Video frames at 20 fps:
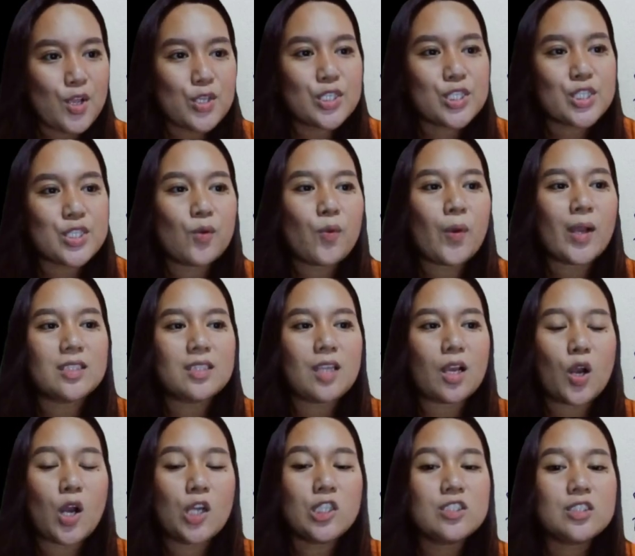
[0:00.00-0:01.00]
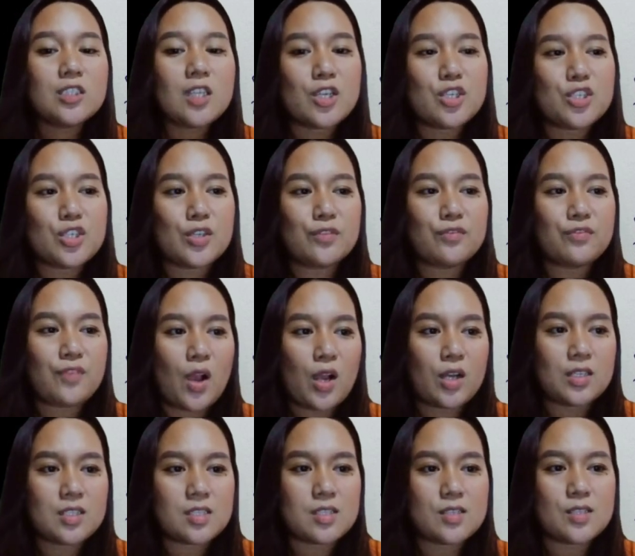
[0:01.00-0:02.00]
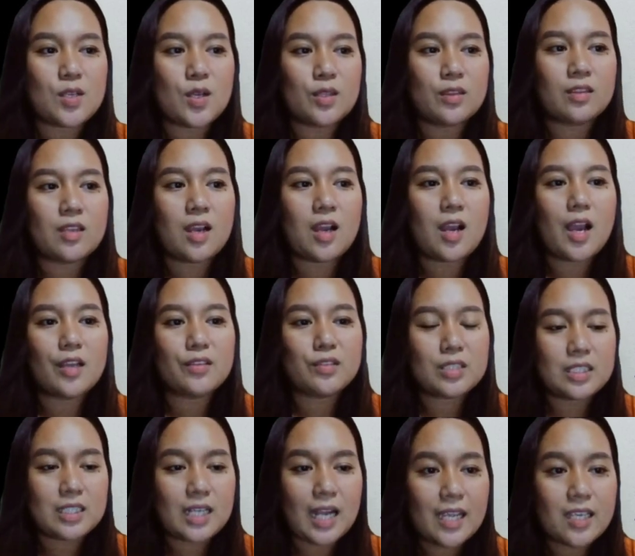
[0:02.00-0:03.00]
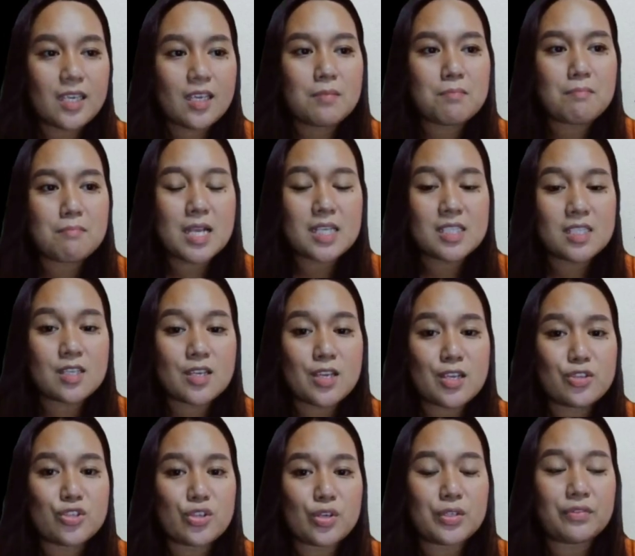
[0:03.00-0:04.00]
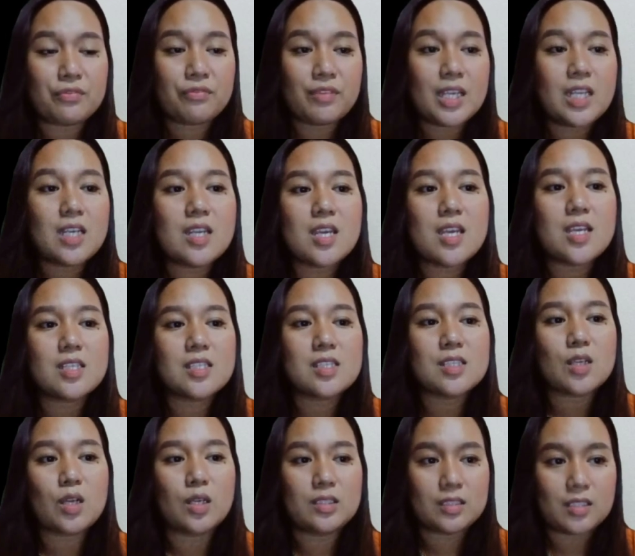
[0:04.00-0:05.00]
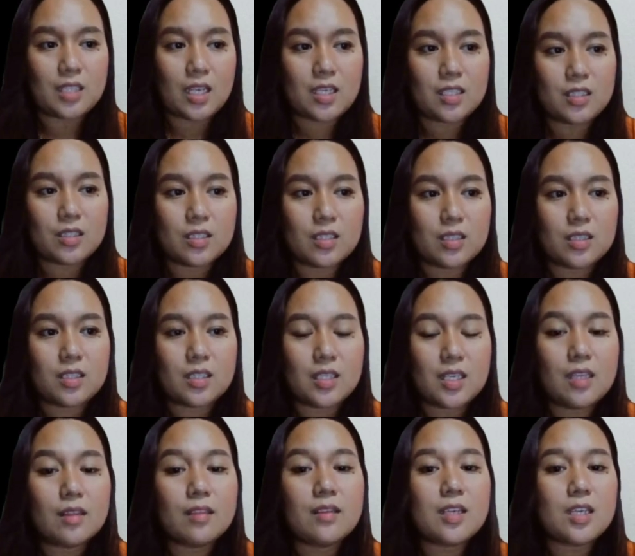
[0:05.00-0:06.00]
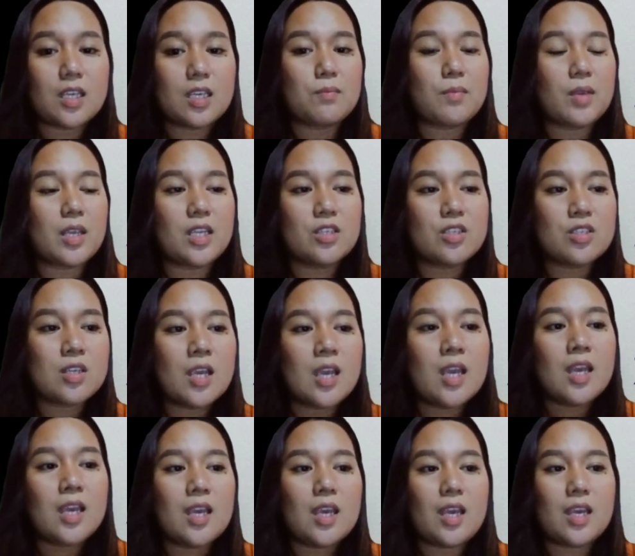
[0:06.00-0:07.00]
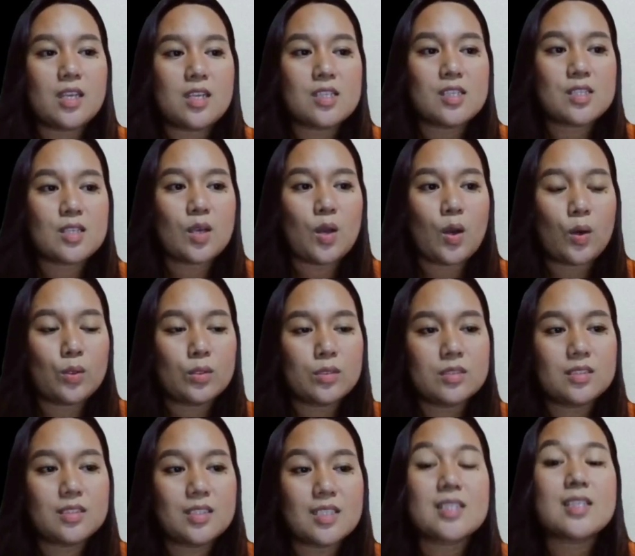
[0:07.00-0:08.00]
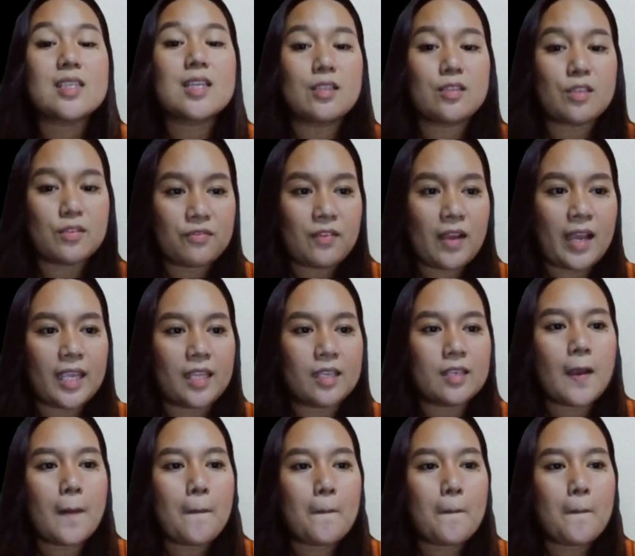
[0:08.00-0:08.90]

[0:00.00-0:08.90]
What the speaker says: So while the connotation focuses on the underlying message or feelings contained in the image, it is called the signified.